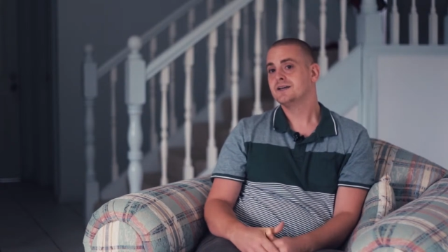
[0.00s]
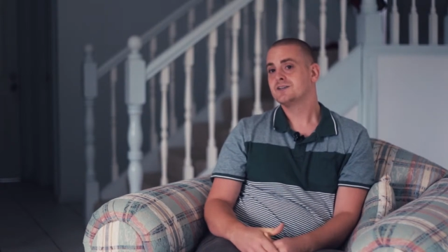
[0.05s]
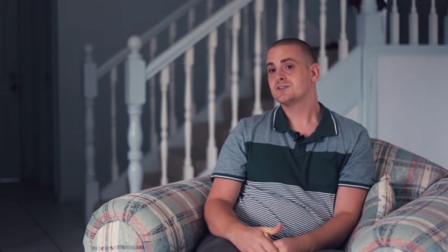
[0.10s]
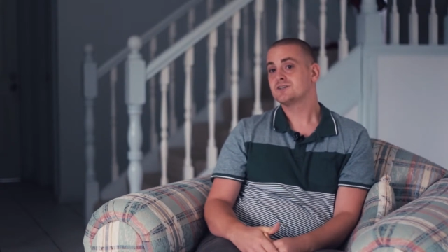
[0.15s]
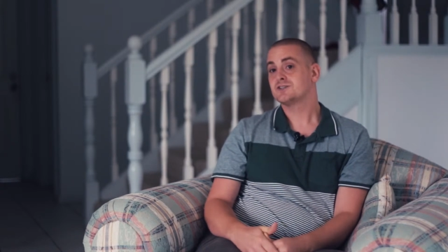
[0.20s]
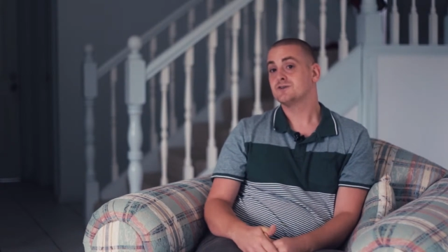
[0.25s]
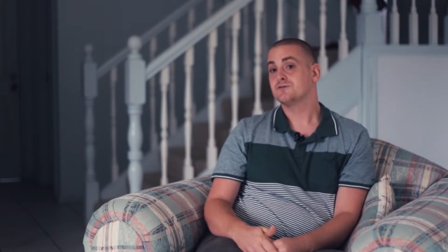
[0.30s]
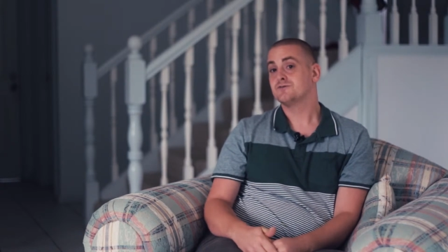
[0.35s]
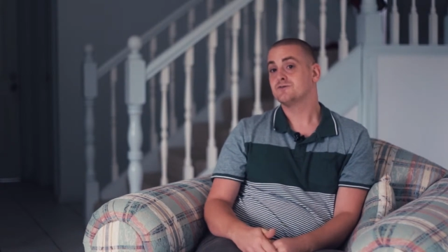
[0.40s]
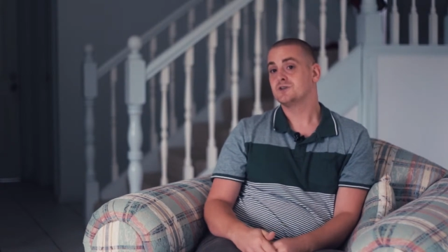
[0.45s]

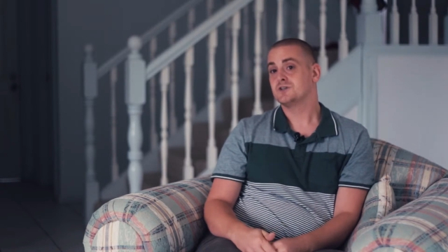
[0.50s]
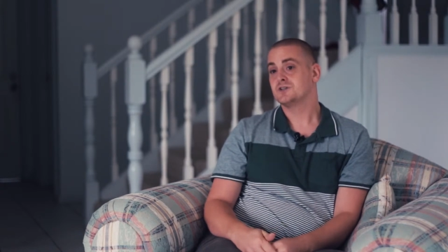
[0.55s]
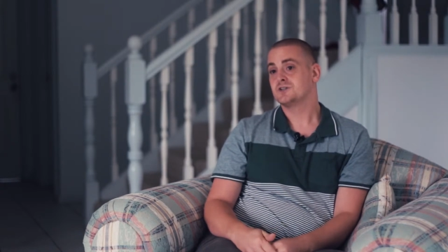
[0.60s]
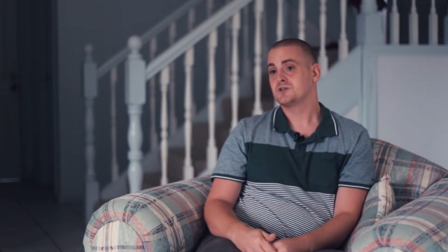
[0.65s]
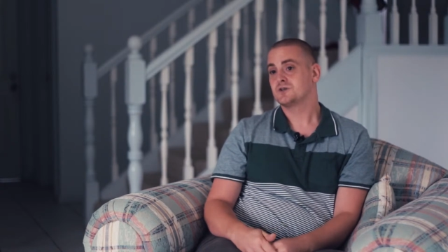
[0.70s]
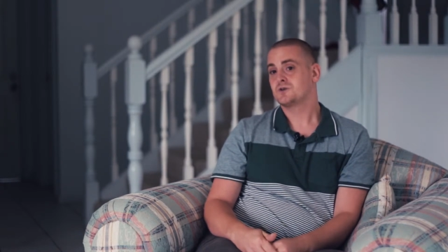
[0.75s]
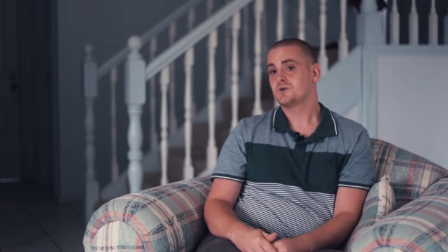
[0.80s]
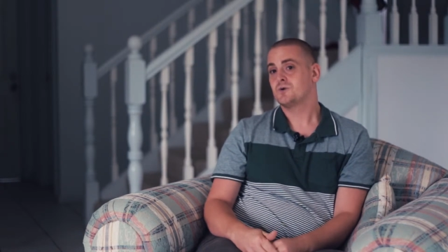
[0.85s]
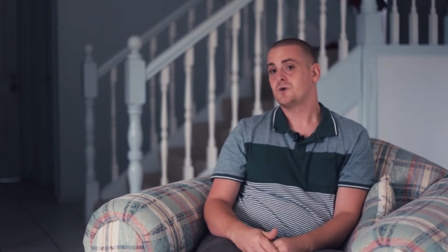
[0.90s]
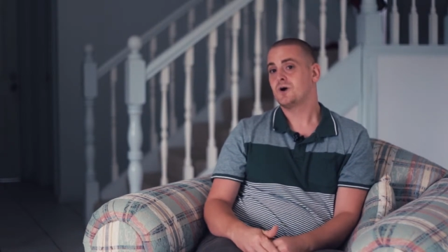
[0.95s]
suffered
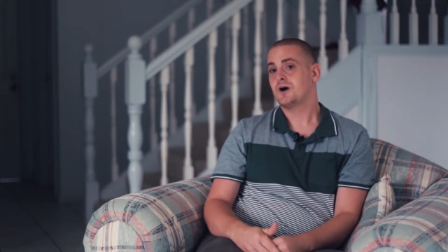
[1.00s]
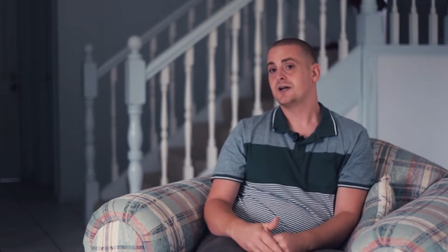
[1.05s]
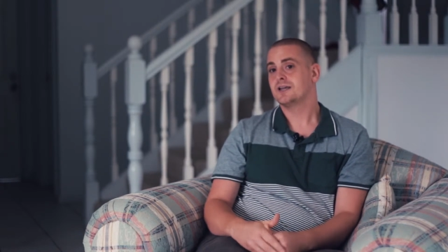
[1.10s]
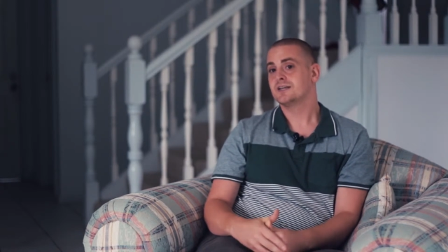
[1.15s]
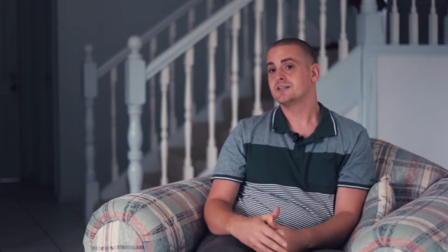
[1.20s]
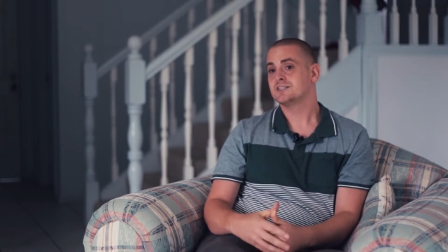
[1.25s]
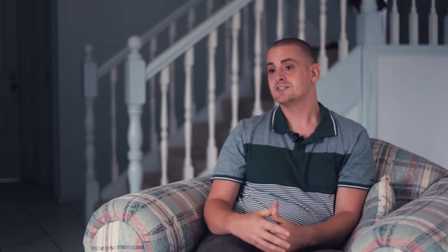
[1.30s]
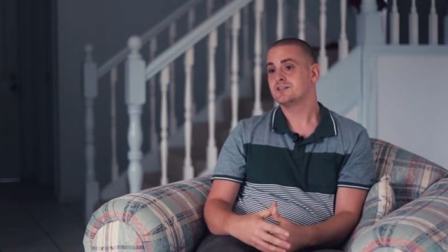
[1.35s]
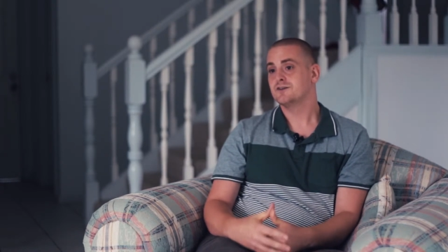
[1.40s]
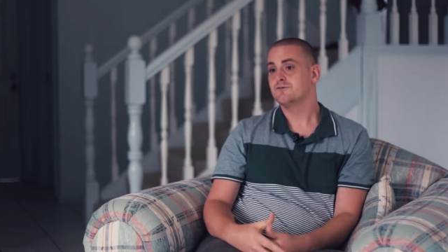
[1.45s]

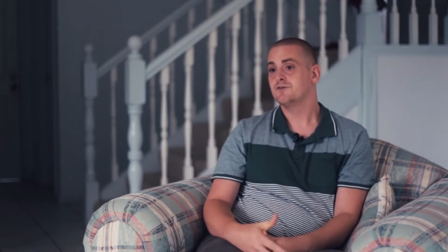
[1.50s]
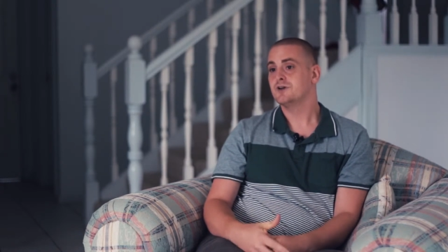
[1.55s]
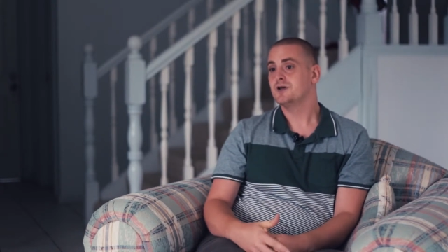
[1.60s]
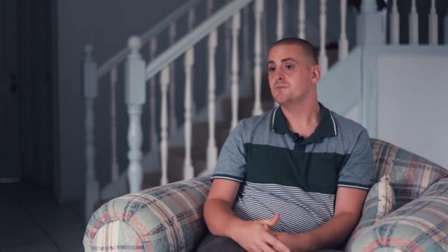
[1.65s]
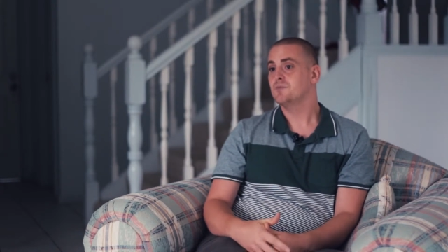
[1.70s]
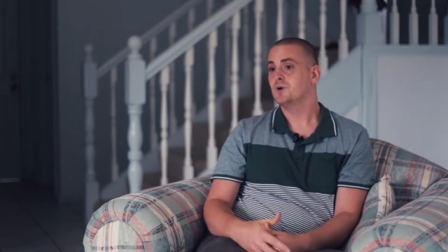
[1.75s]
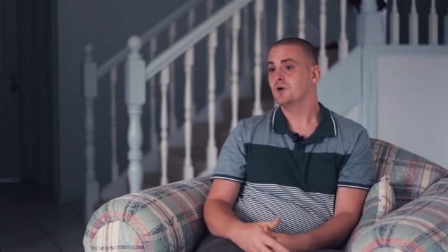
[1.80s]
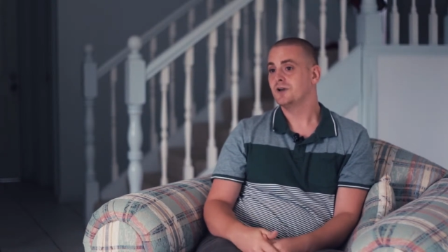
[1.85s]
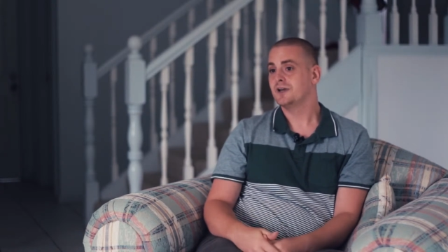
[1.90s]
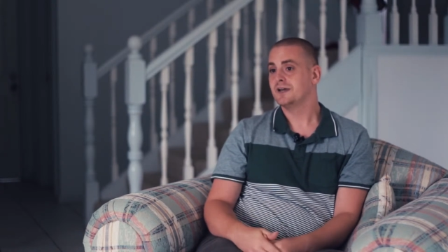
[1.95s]
quite severe
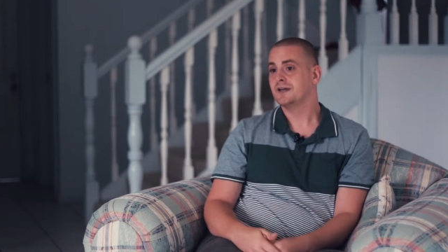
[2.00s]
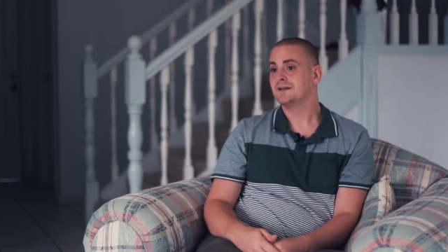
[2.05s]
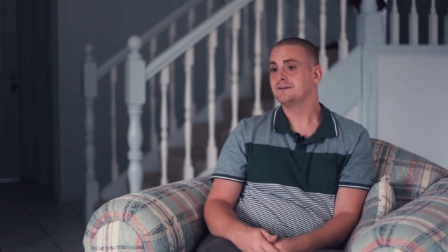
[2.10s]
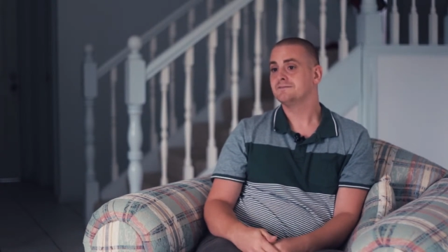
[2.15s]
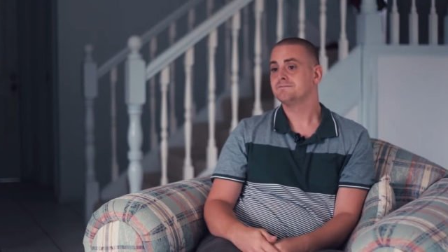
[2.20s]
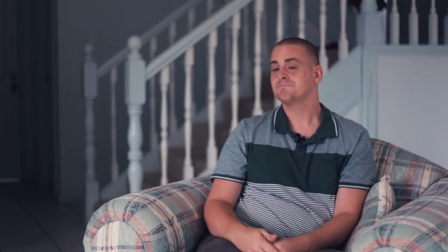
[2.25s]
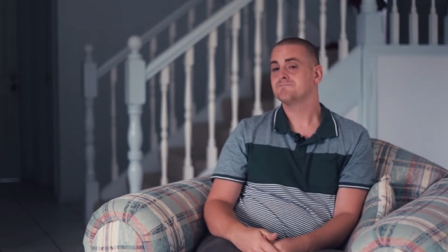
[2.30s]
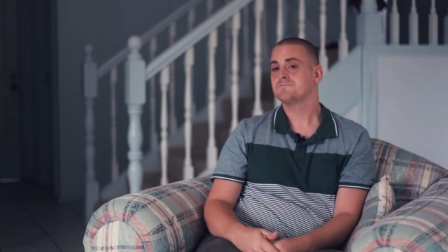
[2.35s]
bullying.